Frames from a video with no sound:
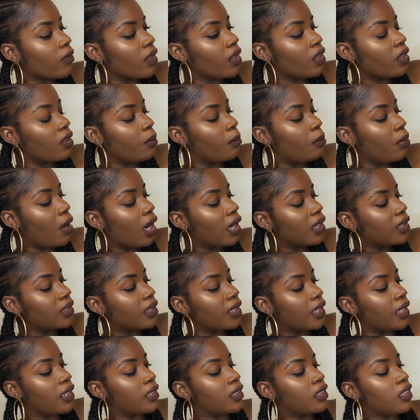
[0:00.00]
the box
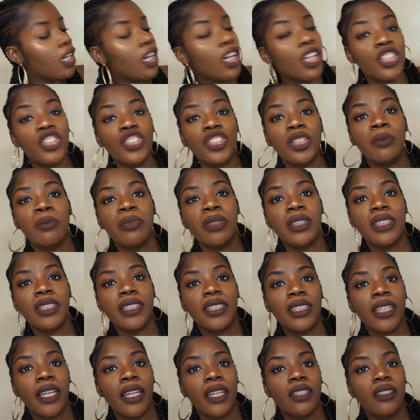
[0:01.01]
says
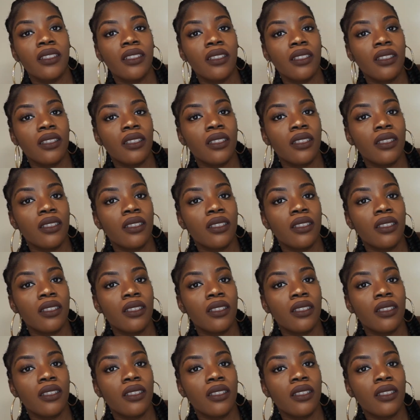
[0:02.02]
100%